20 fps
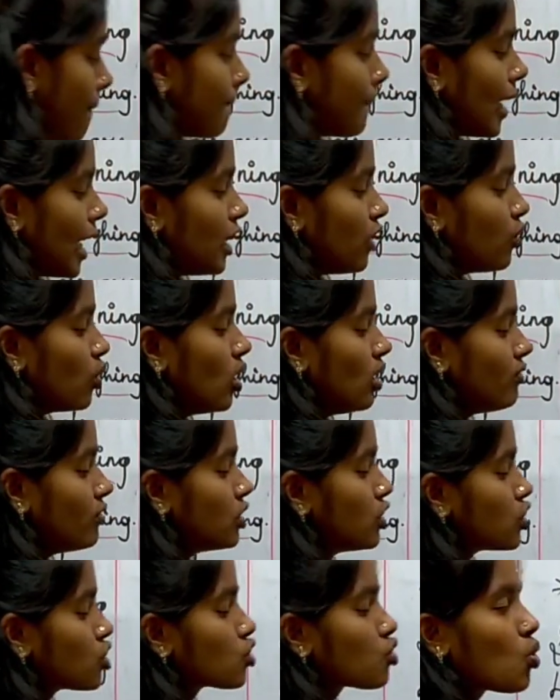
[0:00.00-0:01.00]
manure
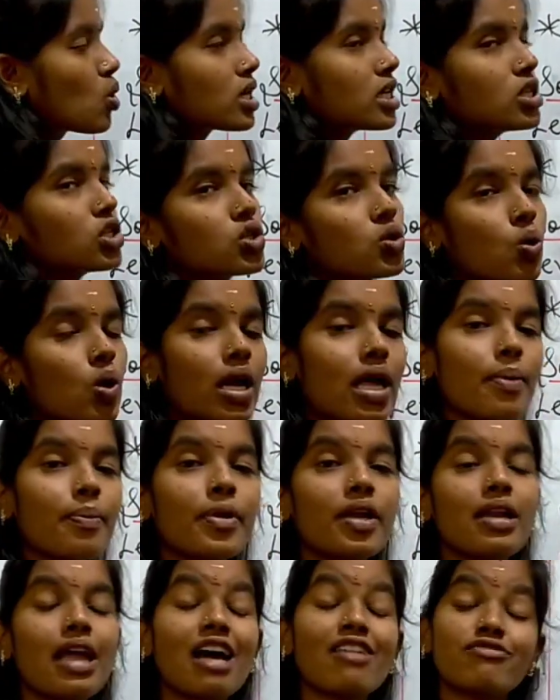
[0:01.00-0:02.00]
with soil. So what
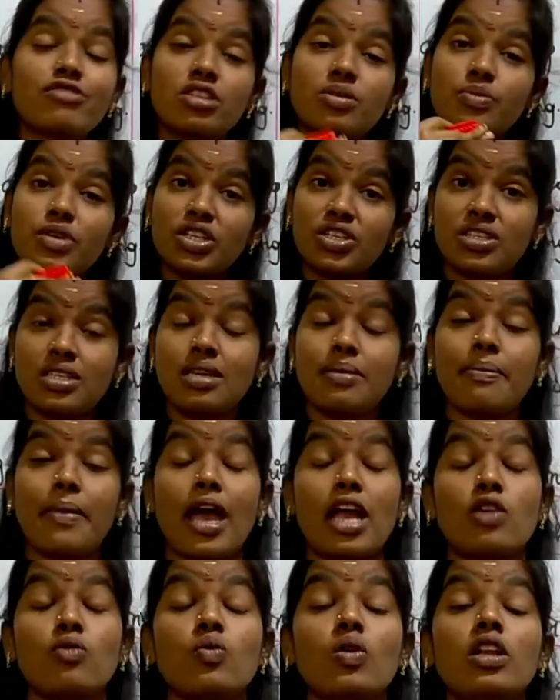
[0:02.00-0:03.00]
happens after mixing
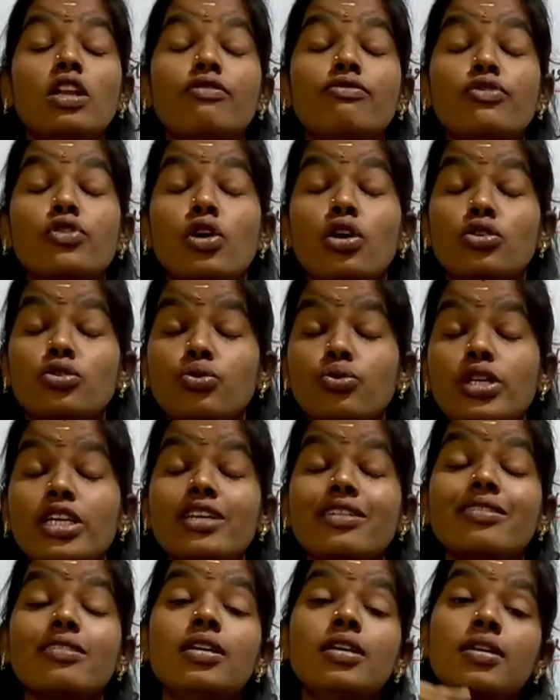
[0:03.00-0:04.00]
manure, if you are
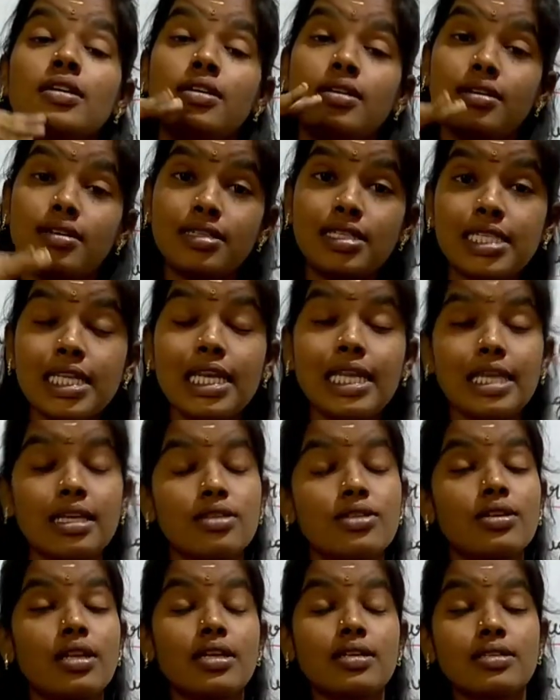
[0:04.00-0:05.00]
doing
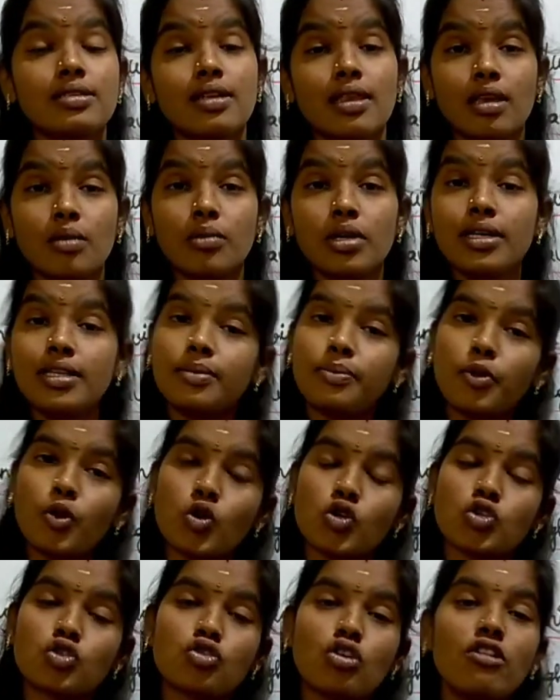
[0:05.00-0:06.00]
tilling is nothing but the
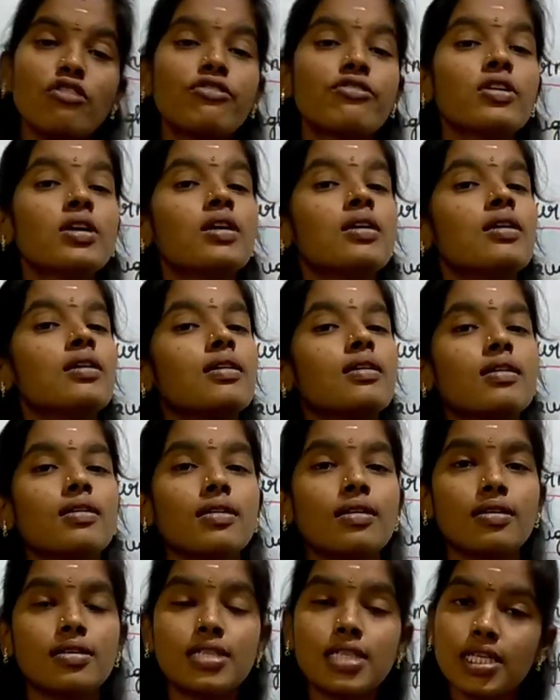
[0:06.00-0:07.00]
process of
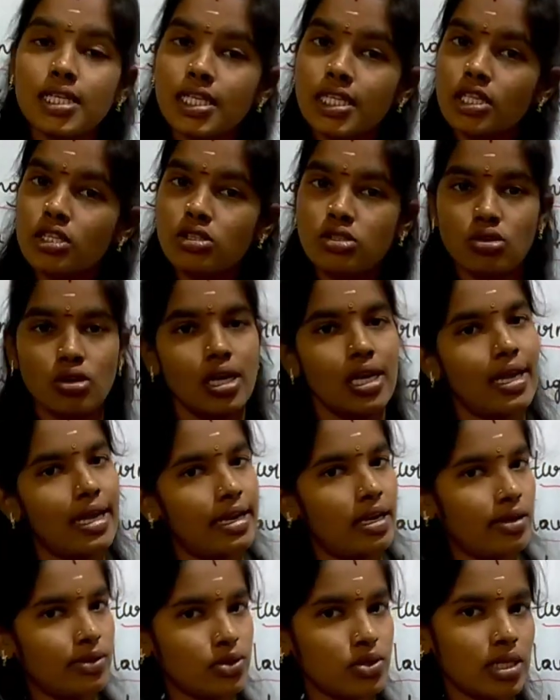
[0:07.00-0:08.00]
turning the soil
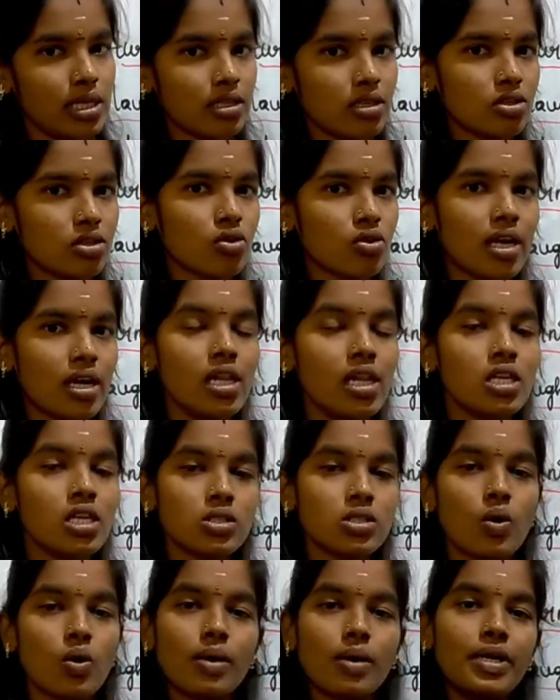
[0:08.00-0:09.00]
and loosening the soil.
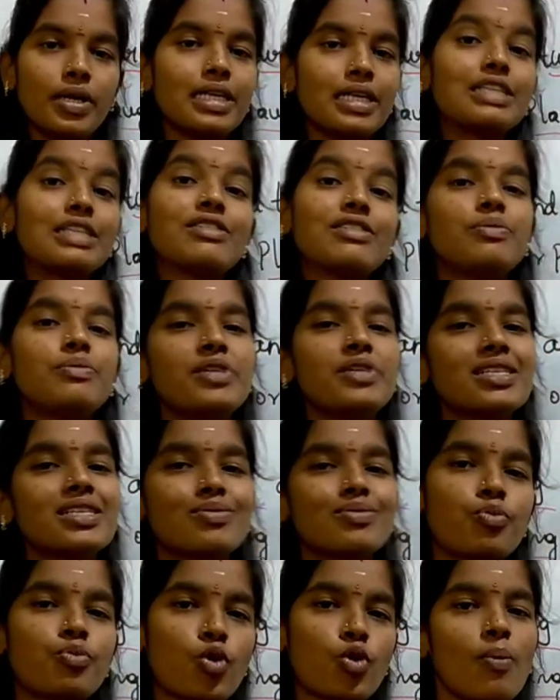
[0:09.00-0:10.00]
So what happens, it will
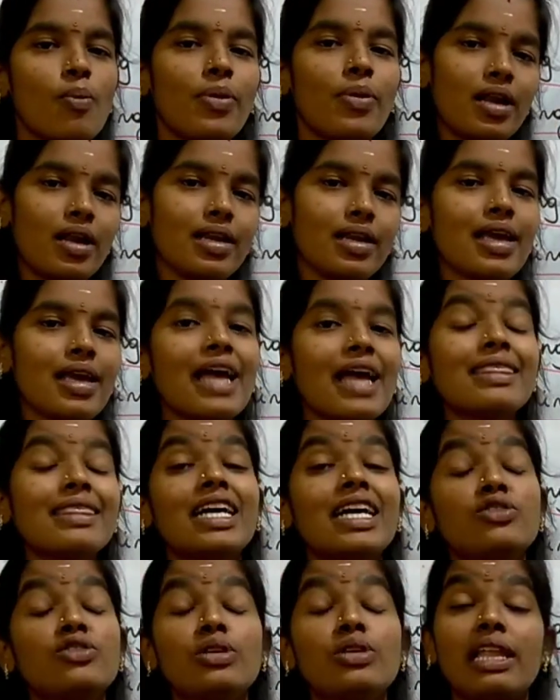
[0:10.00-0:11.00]
mix properly and
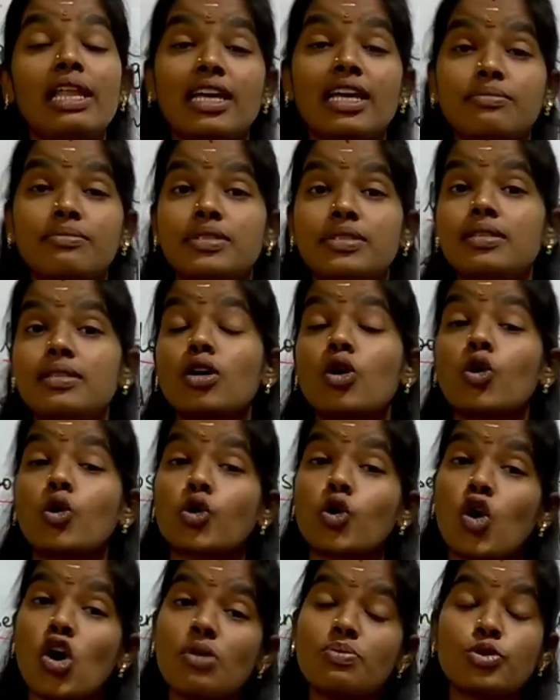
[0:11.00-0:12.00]
that will help the
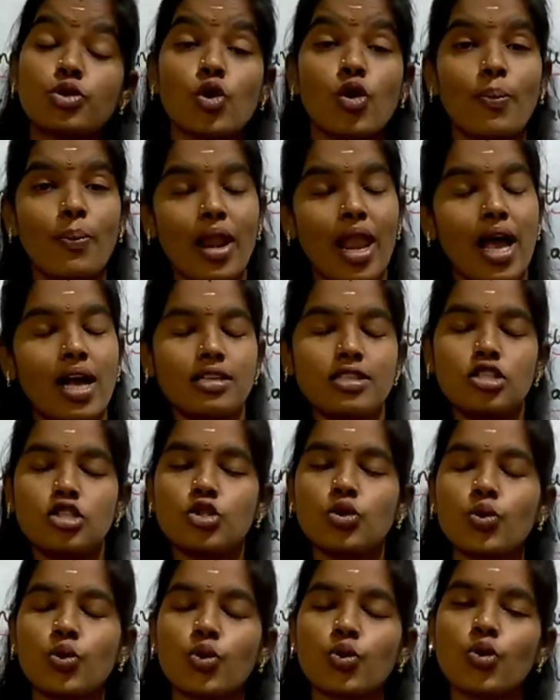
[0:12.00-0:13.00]
crops or plants
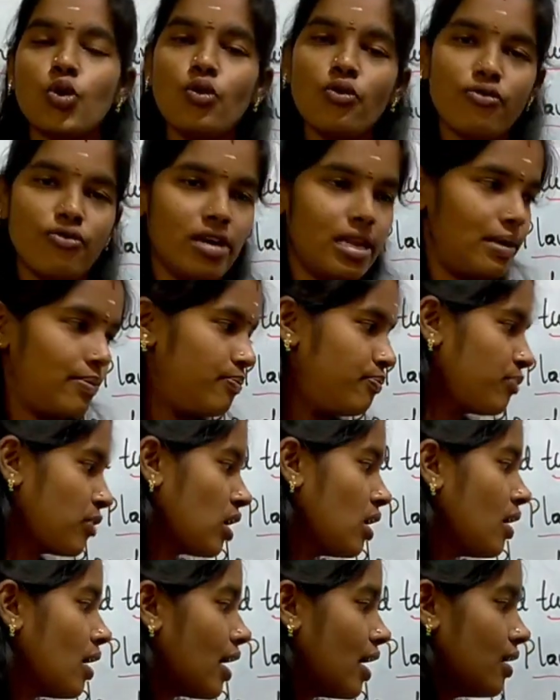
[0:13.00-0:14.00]
to grow well
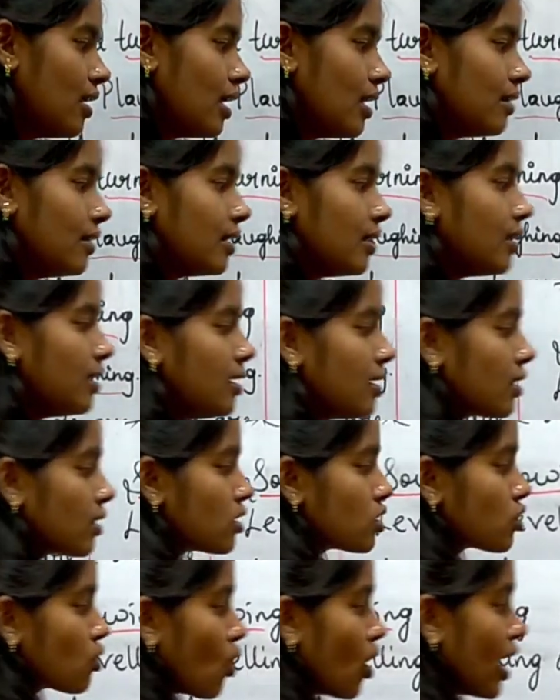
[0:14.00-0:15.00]
and healthy.
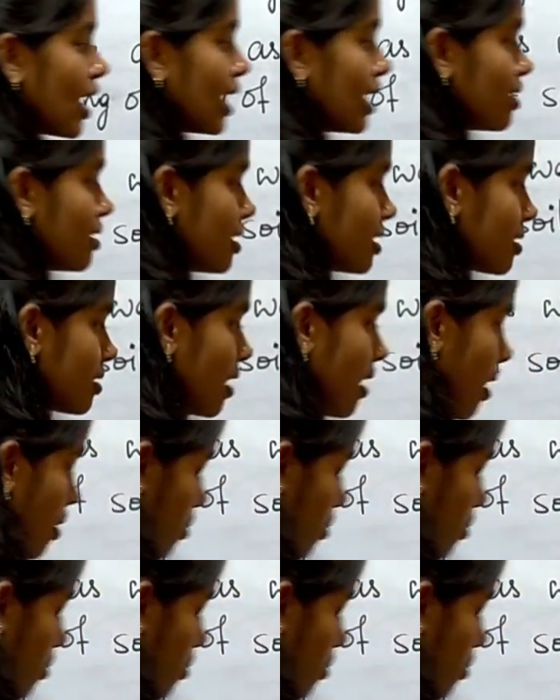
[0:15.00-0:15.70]
The soil is